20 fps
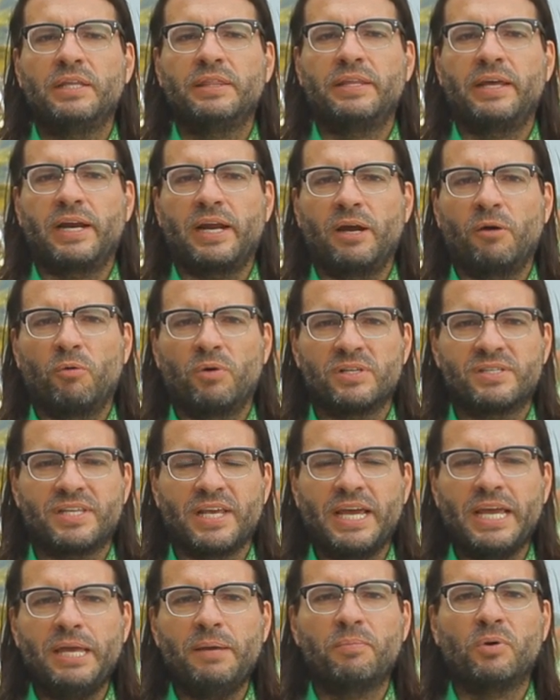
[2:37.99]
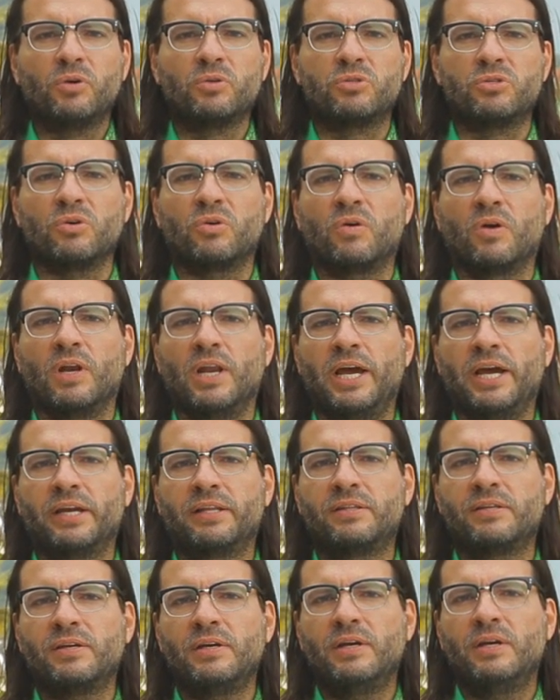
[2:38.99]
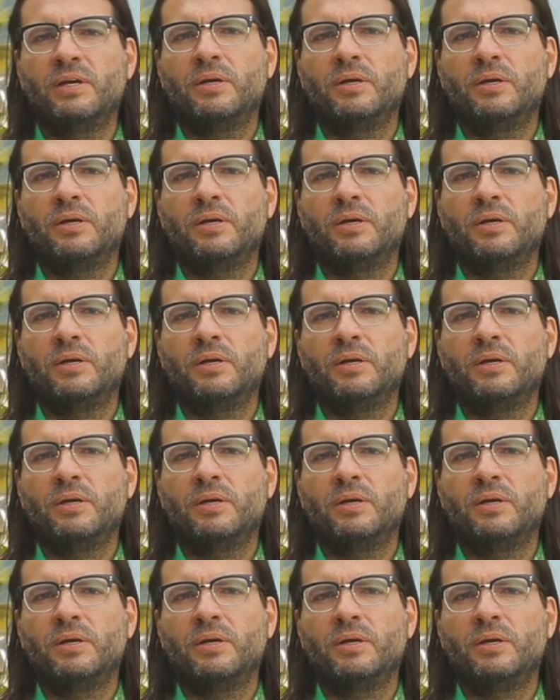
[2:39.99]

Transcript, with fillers: that I was able to collect